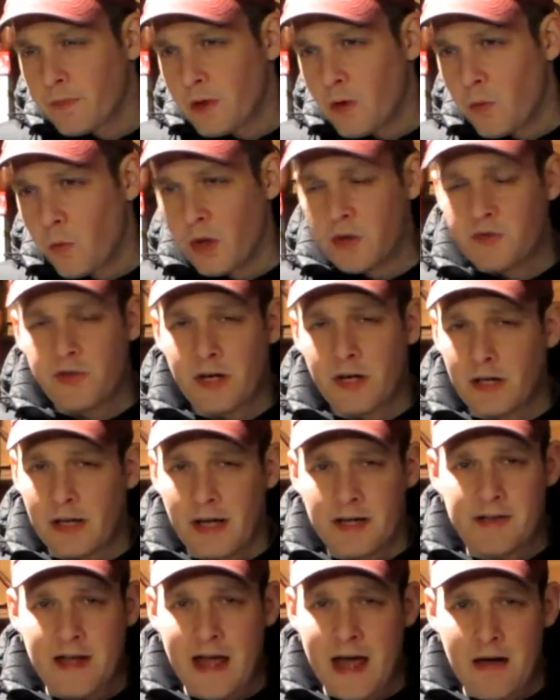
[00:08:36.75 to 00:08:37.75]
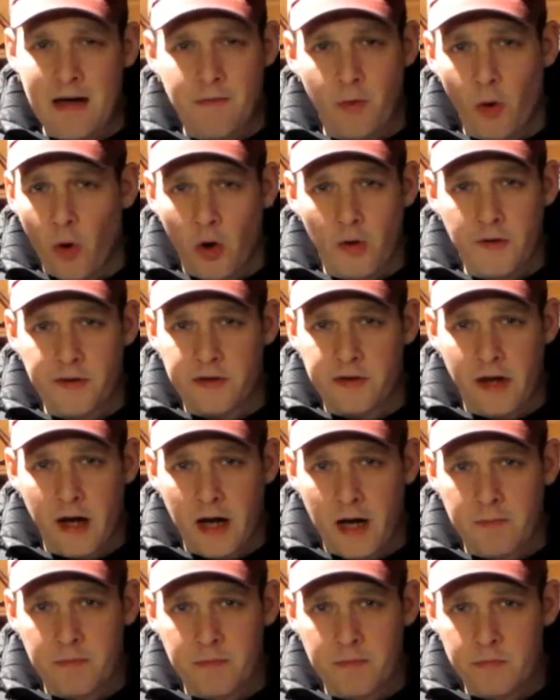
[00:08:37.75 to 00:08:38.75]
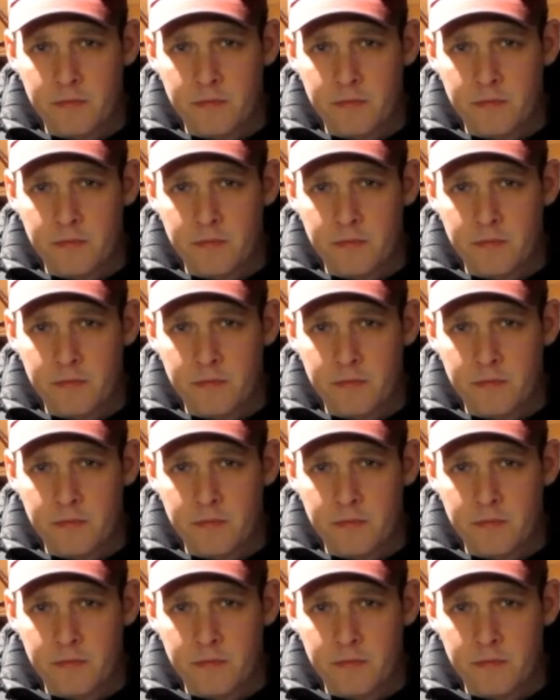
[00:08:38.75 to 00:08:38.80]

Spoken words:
Ones that I like to have all the time